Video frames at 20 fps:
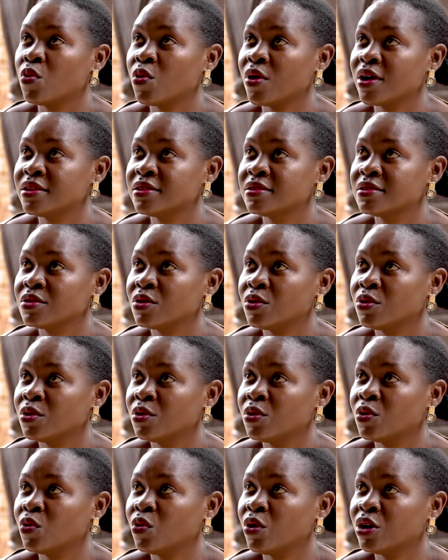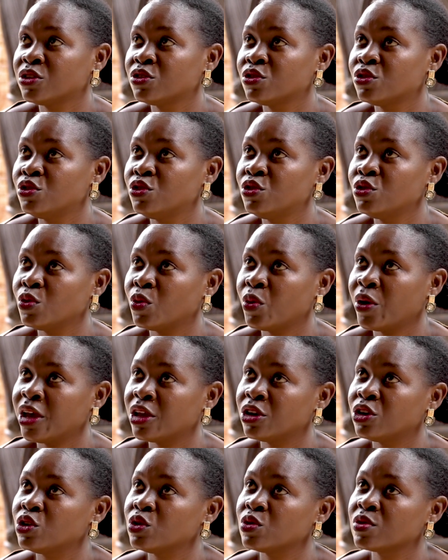where
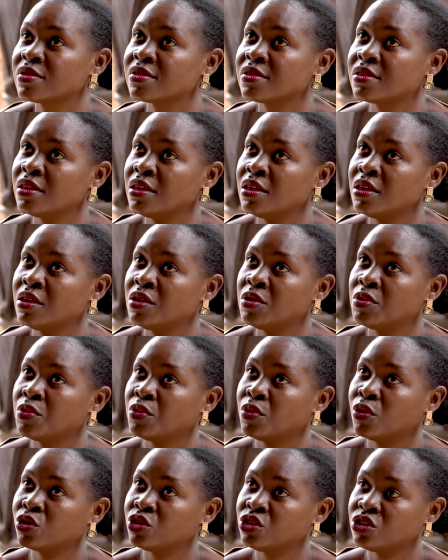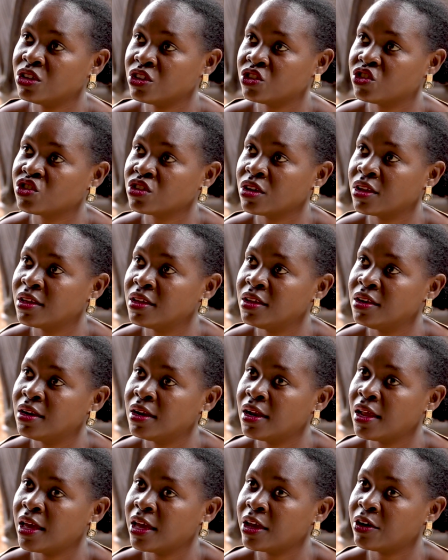do you see Modusher
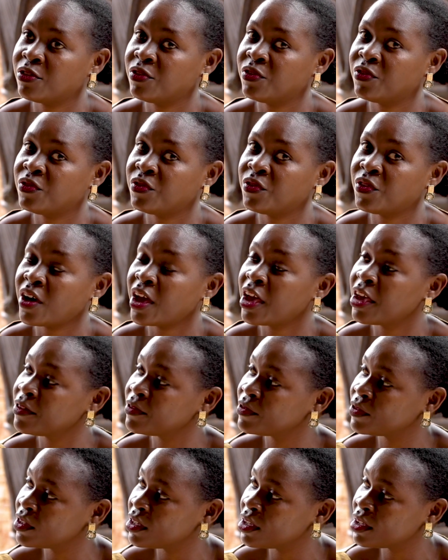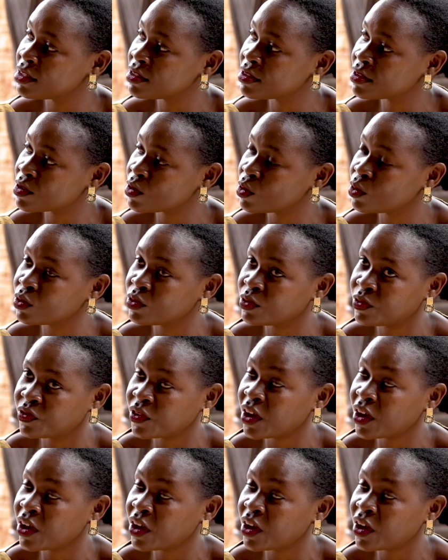in like 5 years or